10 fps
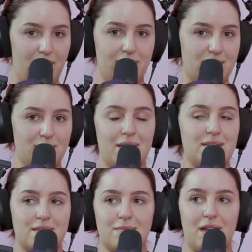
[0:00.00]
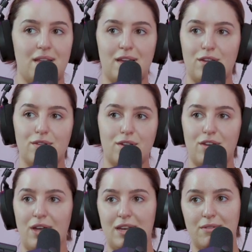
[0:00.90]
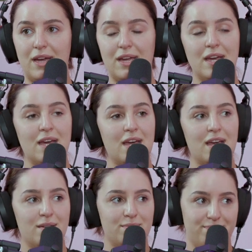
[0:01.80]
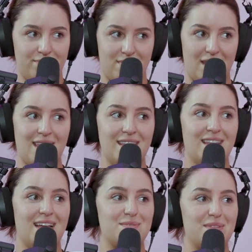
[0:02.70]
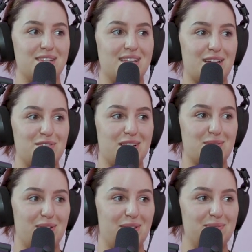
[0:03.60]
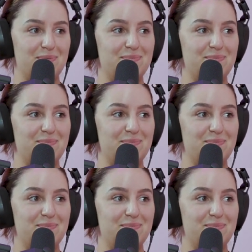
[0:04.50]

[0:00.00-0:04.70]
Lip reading: it. Like, it doesn't matter. Like, you look cute anyway. And then that's when the second dress went on.